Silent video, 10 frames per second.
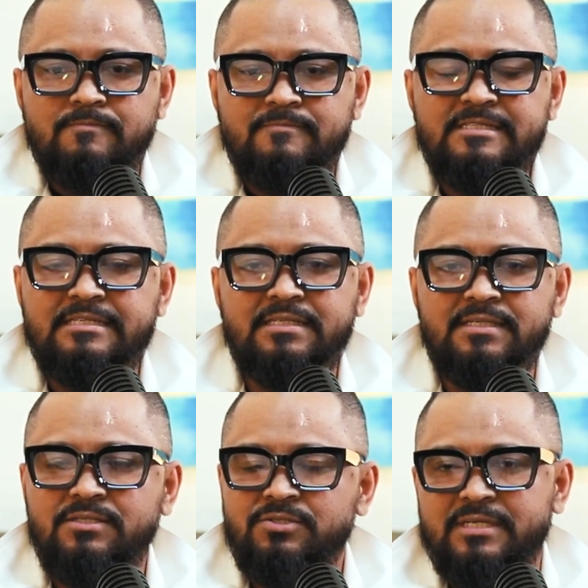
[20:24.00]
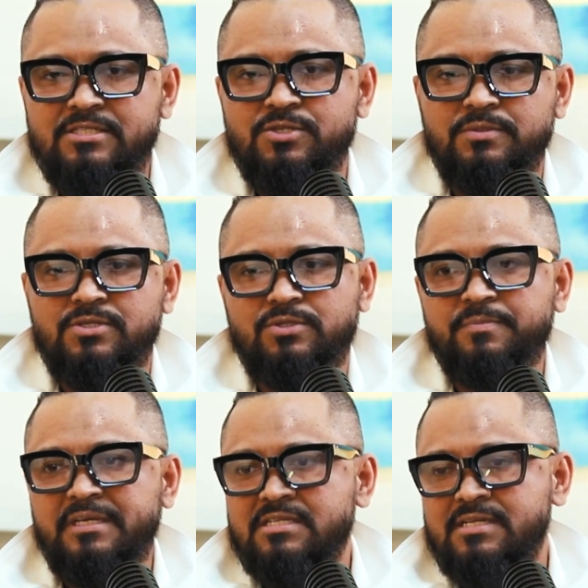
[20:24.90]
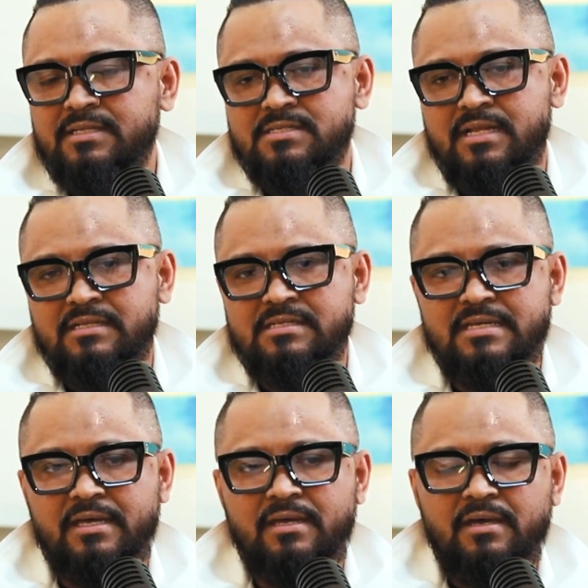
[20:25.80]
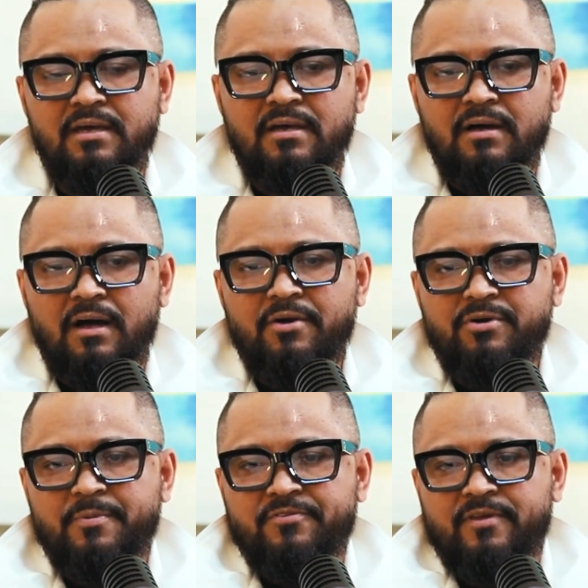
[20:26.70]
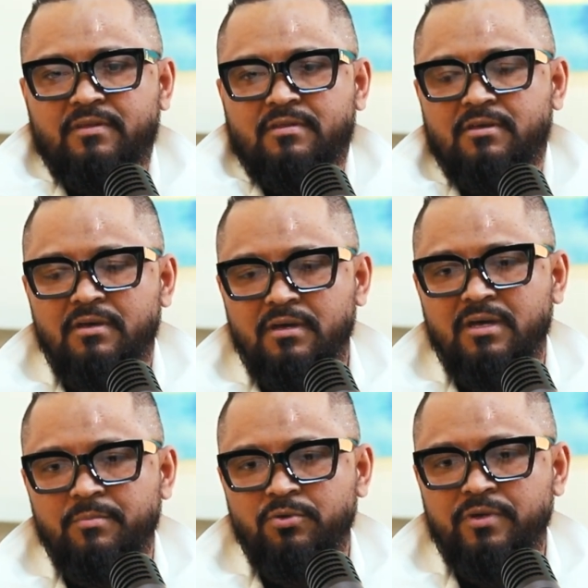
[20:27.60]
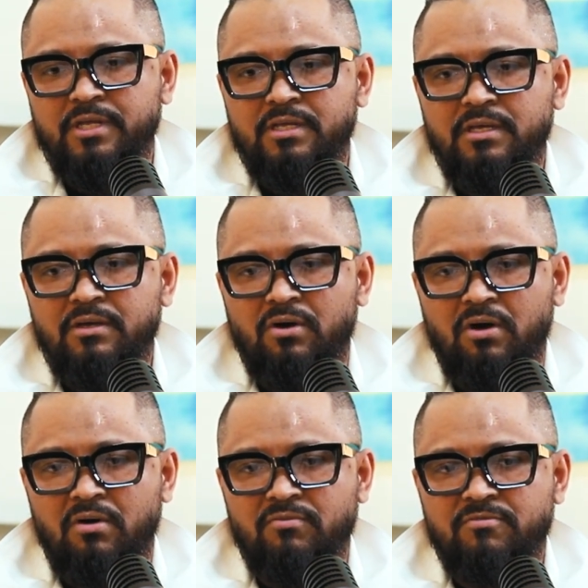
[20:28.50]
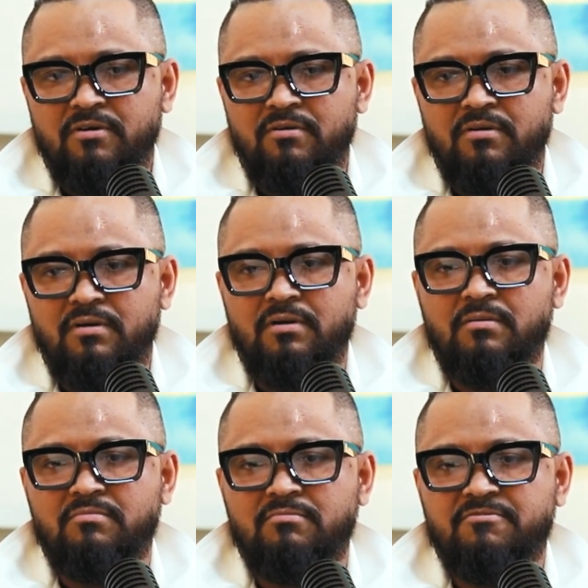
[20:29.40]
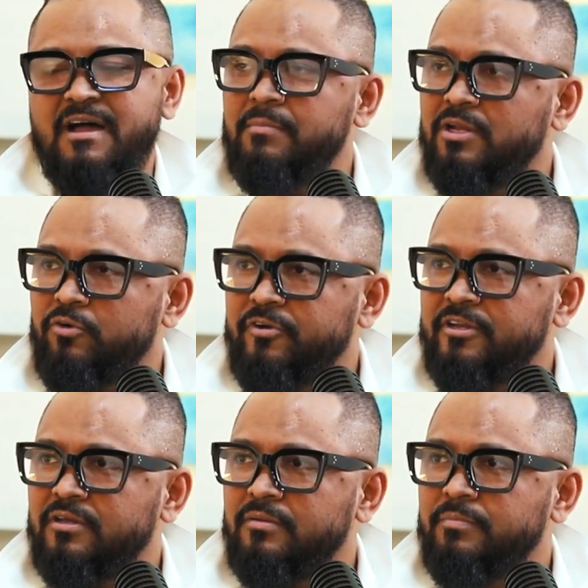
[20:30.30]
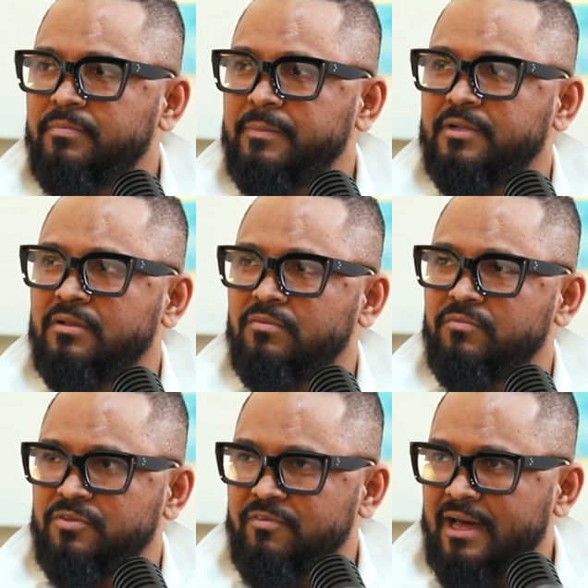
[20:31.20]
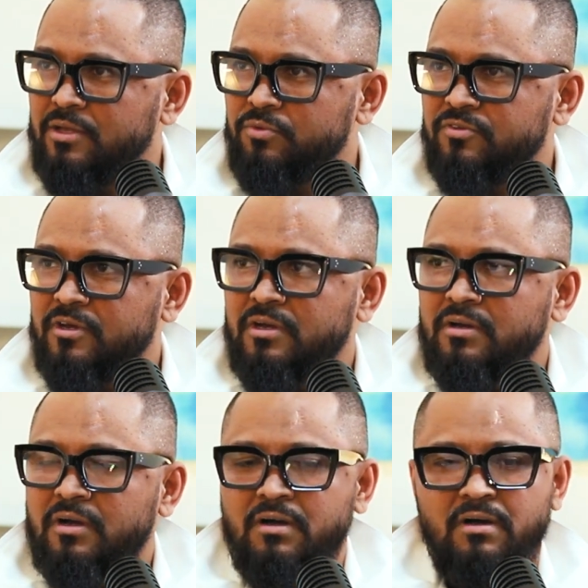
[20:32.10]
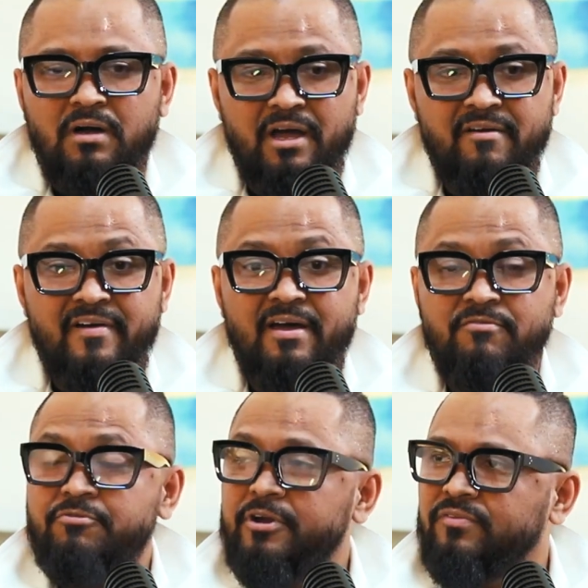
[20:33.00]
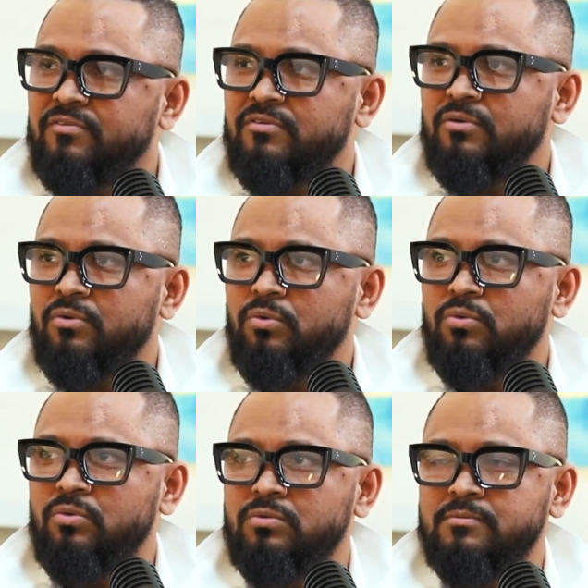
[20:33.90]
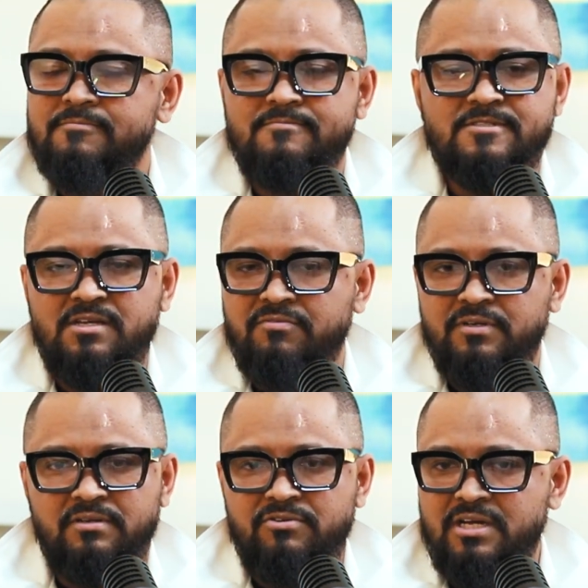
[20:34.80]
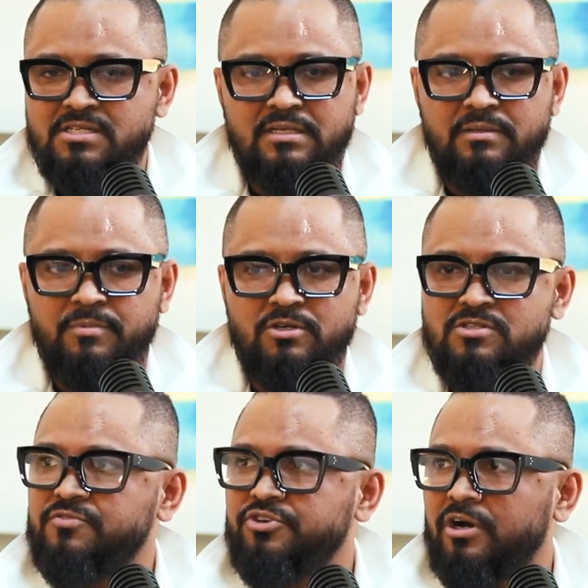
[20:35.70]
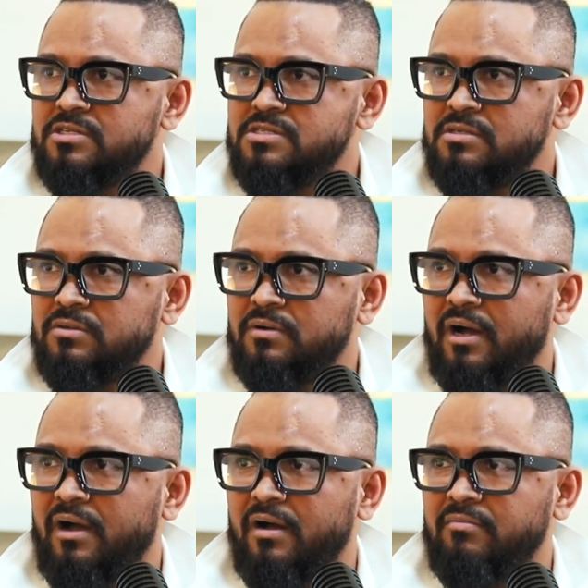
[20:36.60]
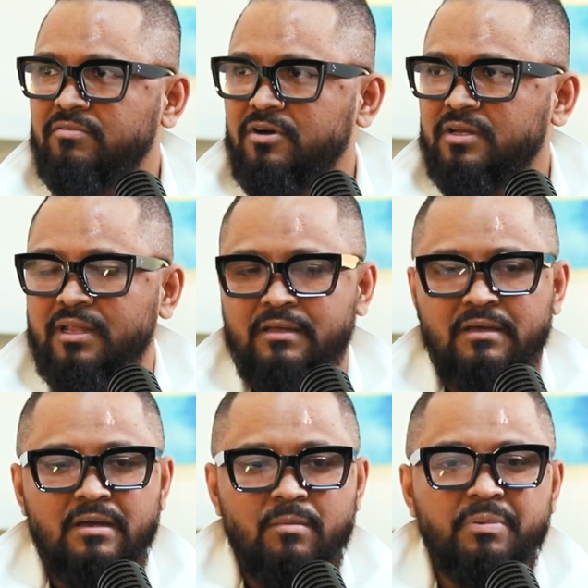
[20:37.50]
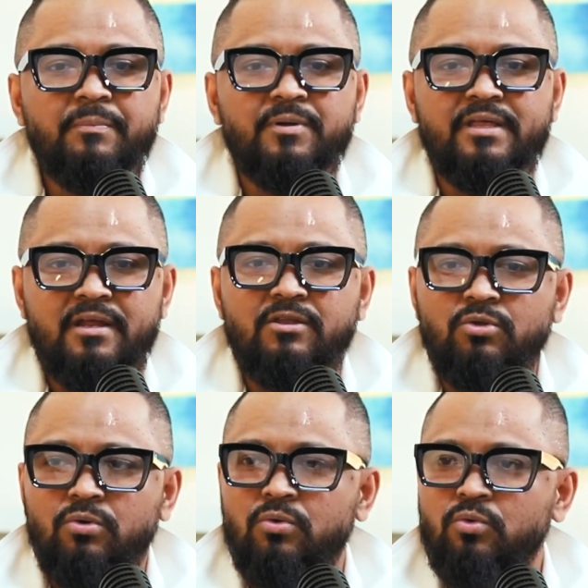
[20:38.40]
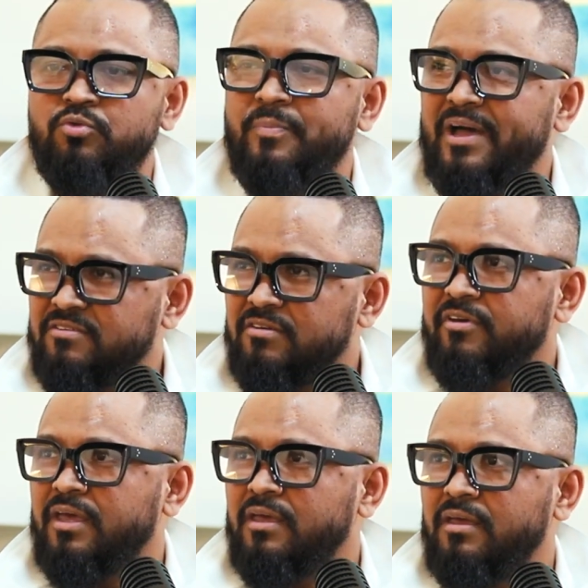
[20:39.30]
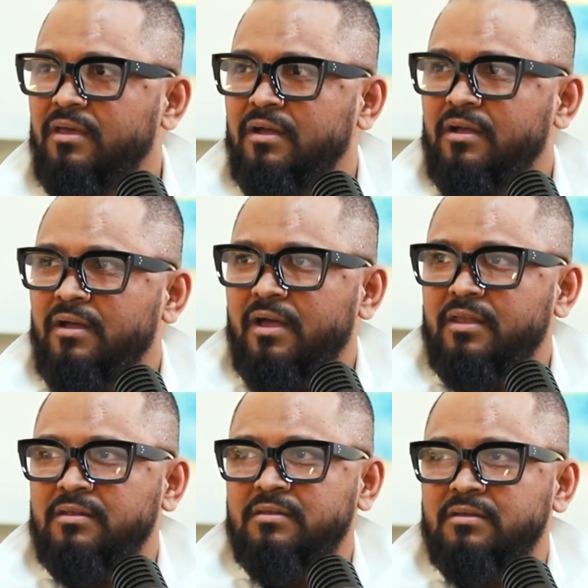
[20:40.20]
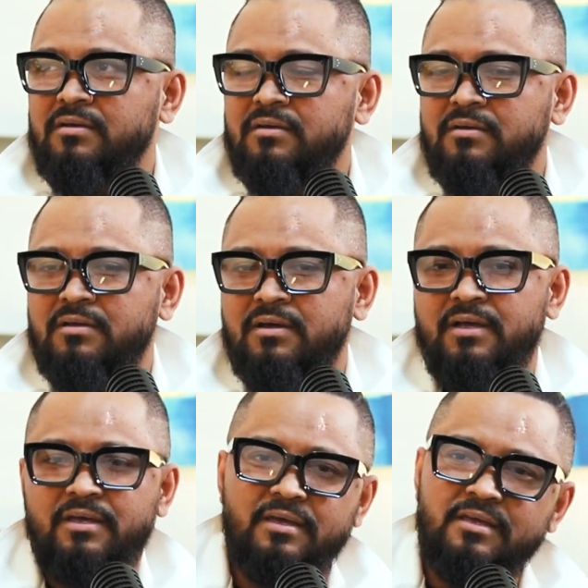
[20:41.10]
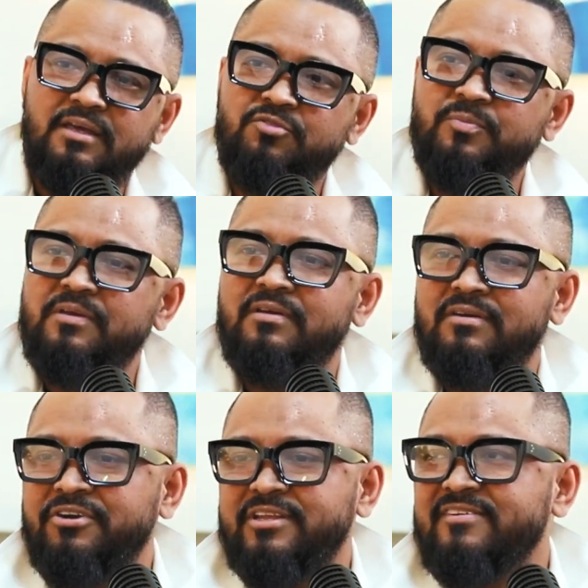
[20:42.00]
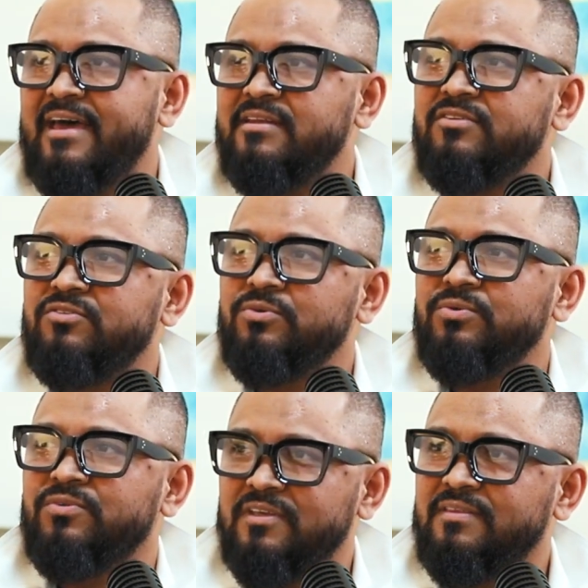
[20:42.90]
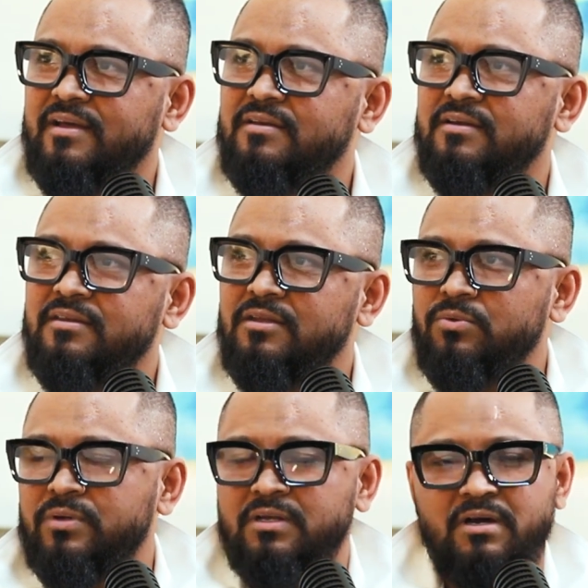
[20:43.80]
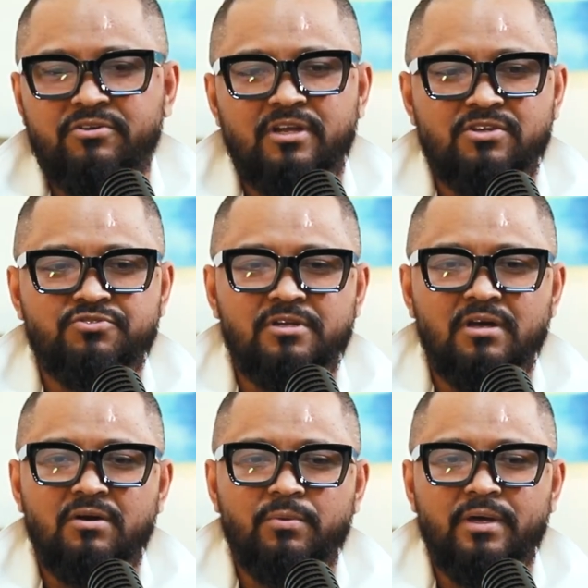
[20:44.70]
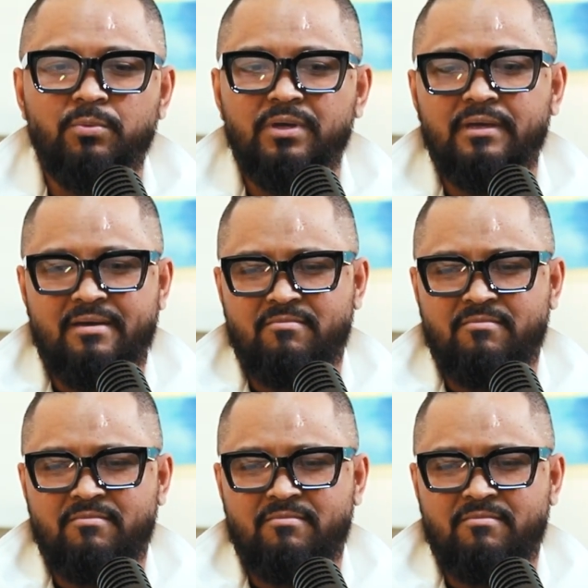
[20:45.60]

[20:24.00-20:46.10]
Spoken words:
Yeah, I know, right? So to me, it's like this. Like, let's say, I represent a community of family-oriented people with values. I have friends who suffered drastically because of drugs. You know, I've got like people that I know who's passed away, and it gives me great sadness to see that continue in a country like Sri Lanka, where we've